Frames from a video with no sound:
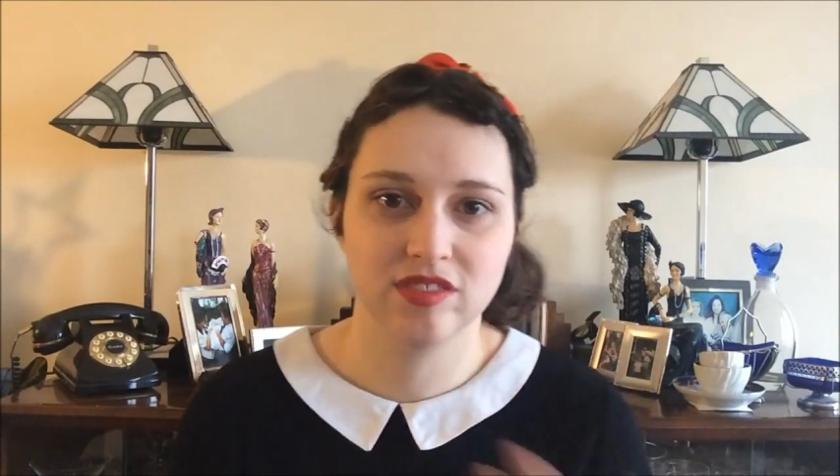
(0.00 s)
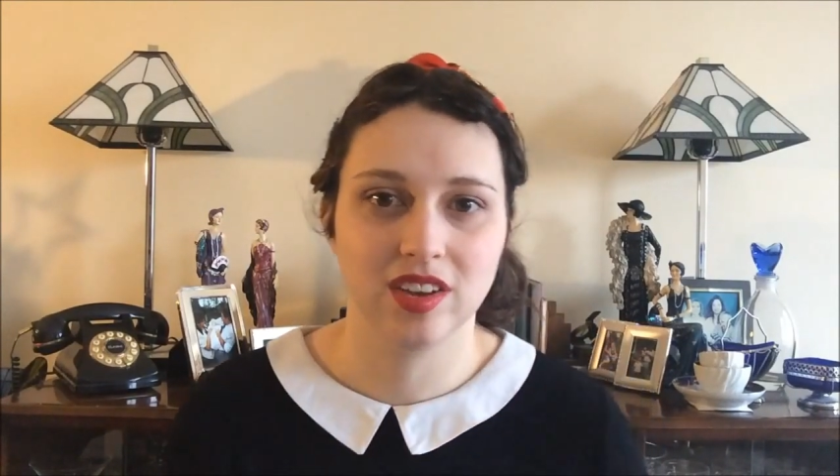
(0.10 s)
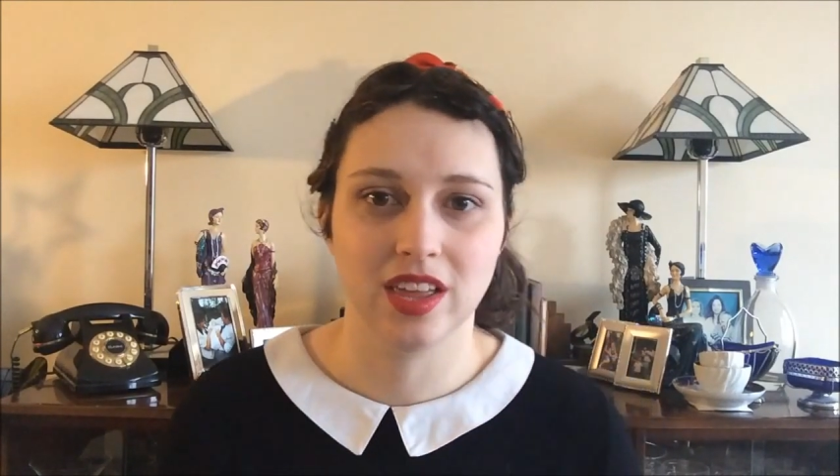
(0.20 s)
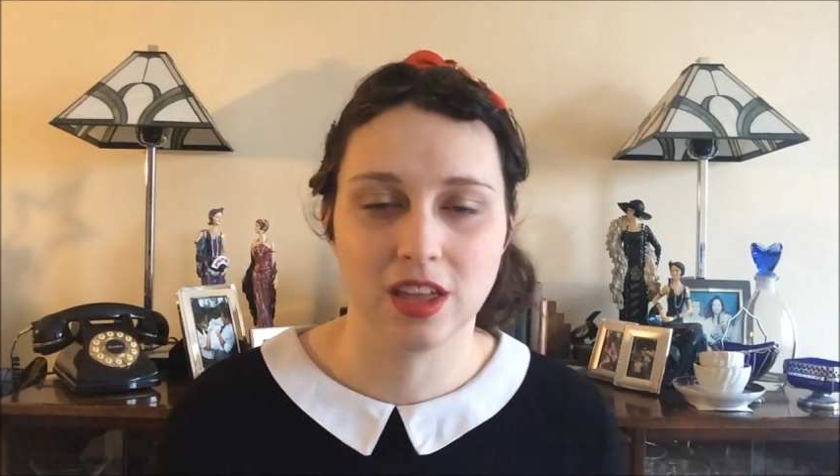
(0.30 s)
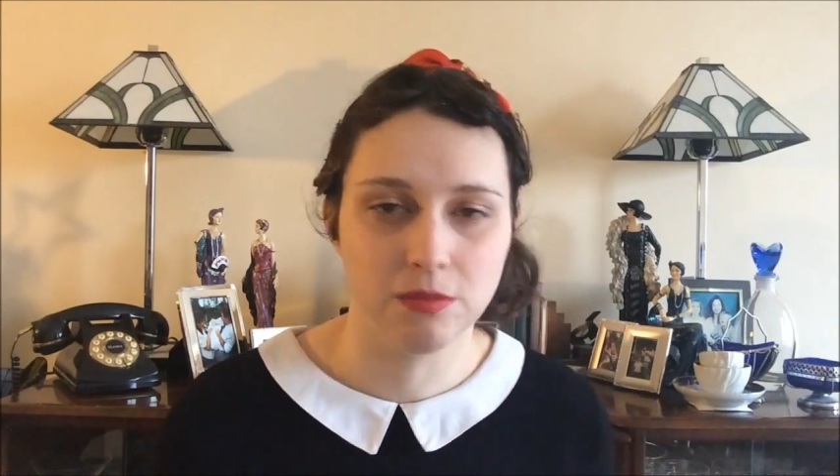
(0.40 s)

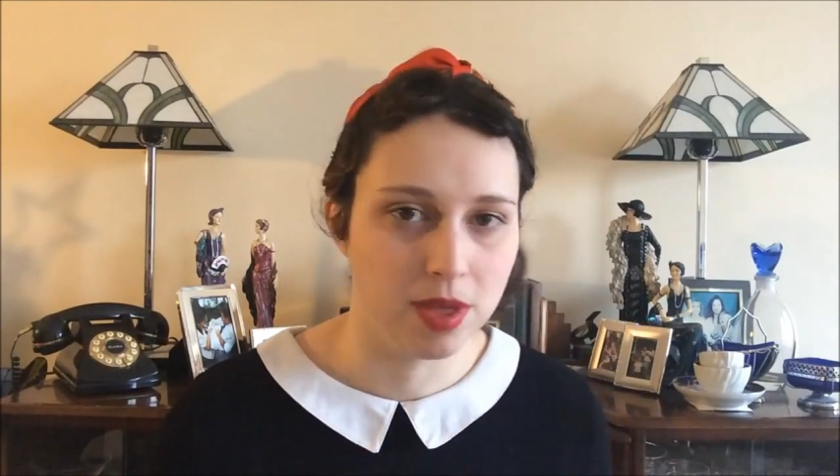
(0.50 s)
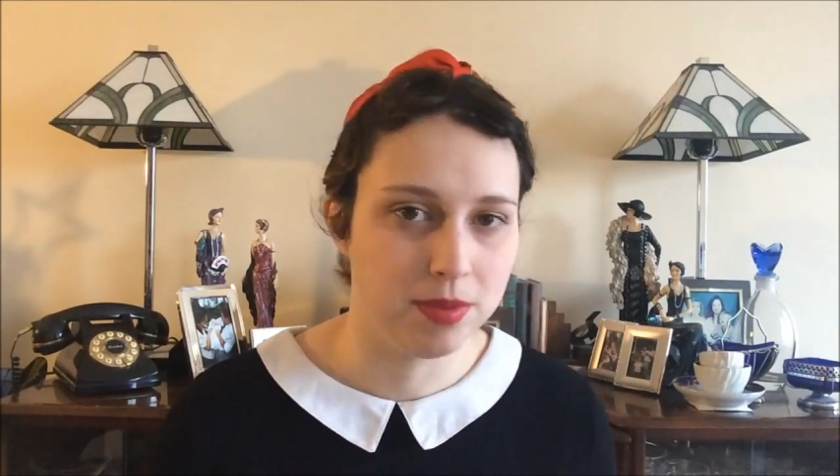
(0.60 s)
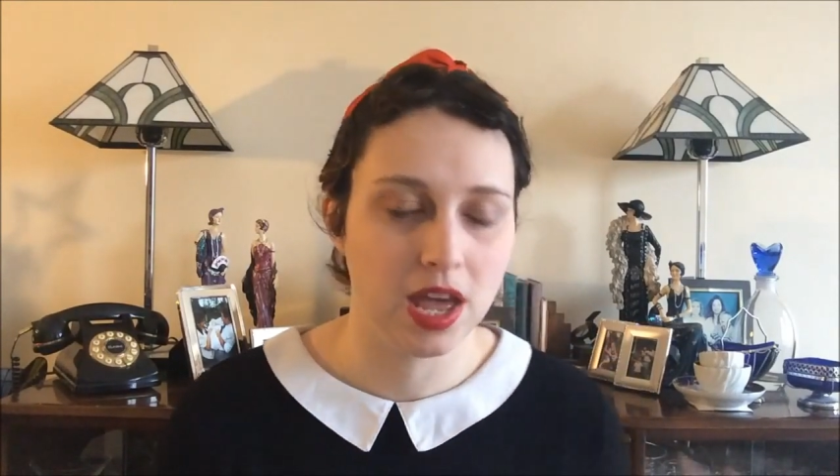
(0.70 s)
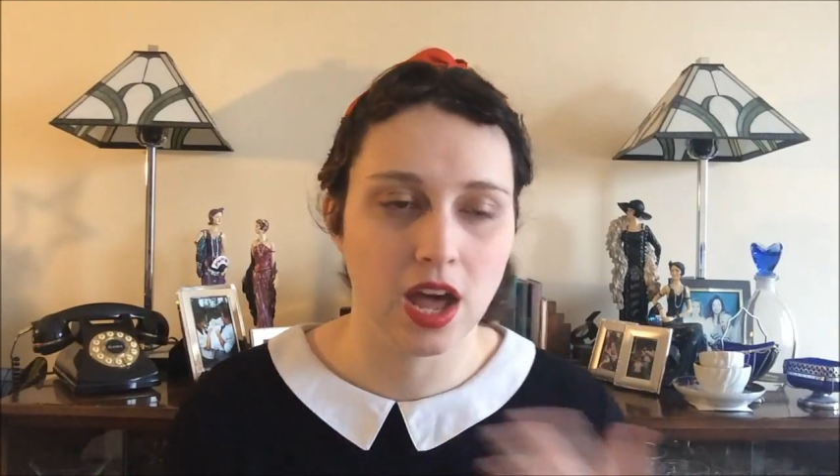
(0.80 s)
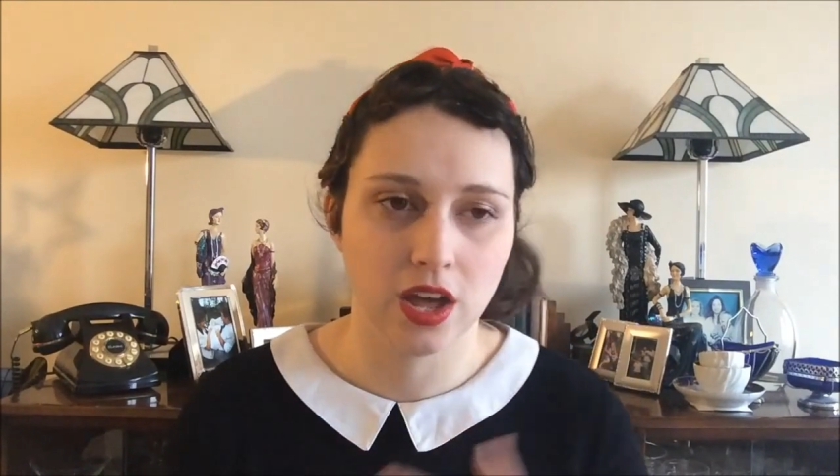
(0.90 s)
feel like I'm
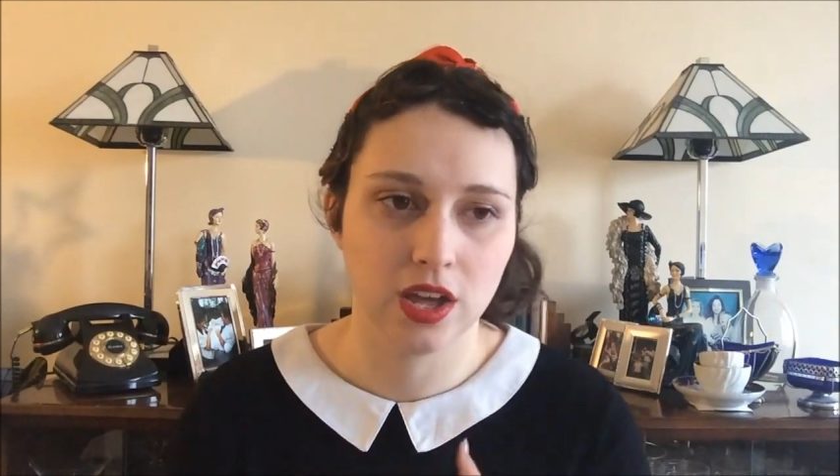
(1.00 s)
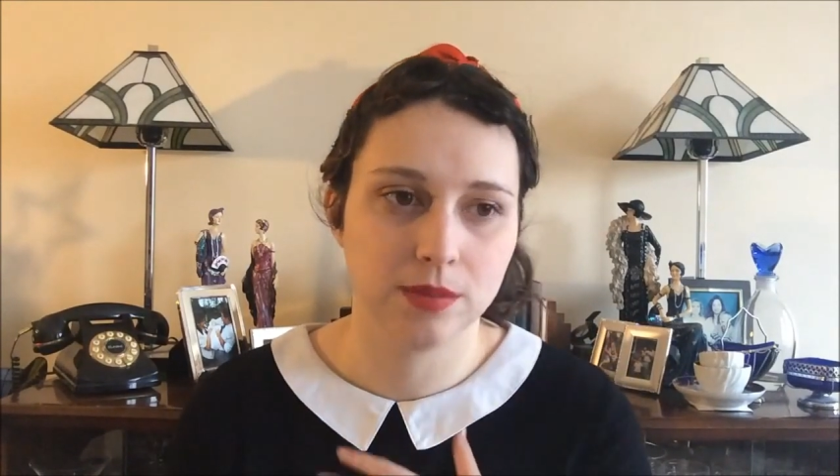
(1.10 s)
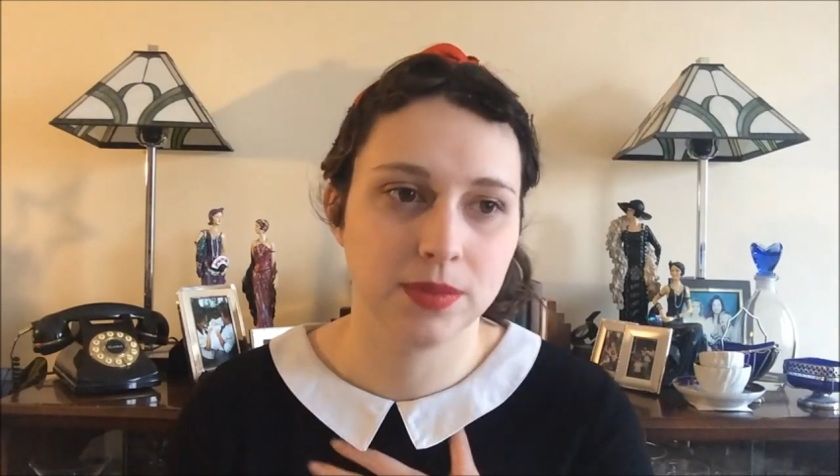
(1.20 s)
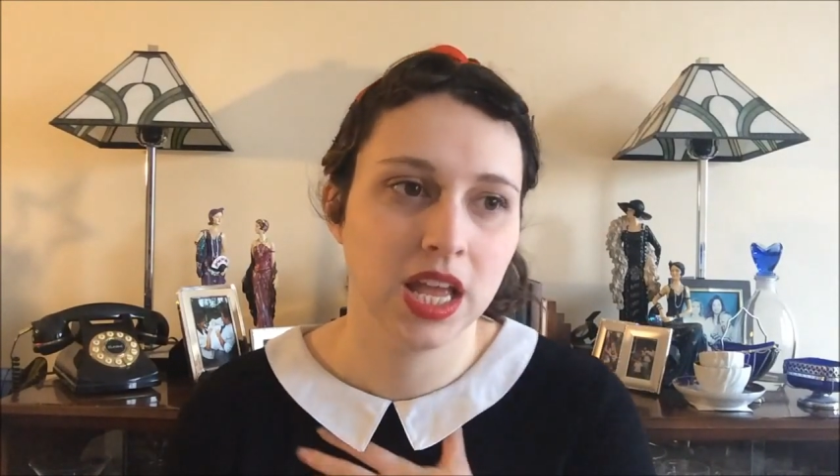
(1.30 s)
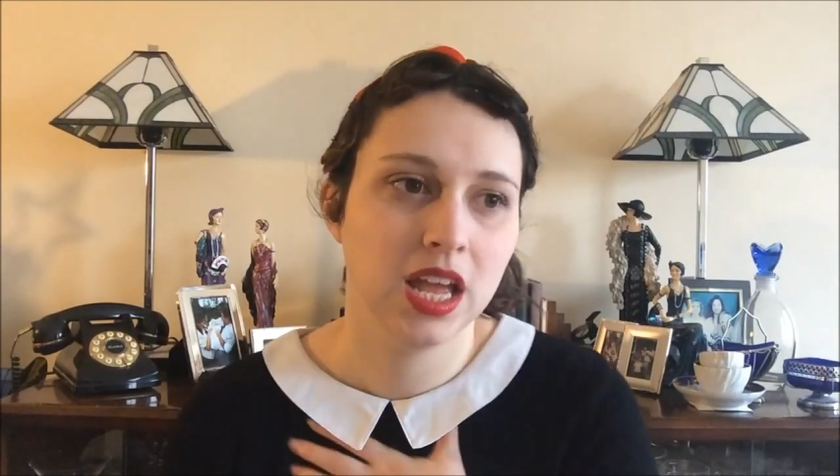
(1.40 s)
coming
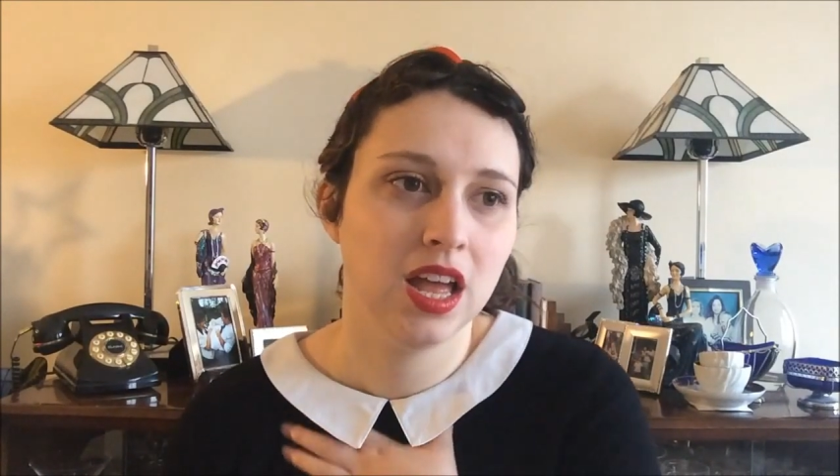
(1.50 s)
home.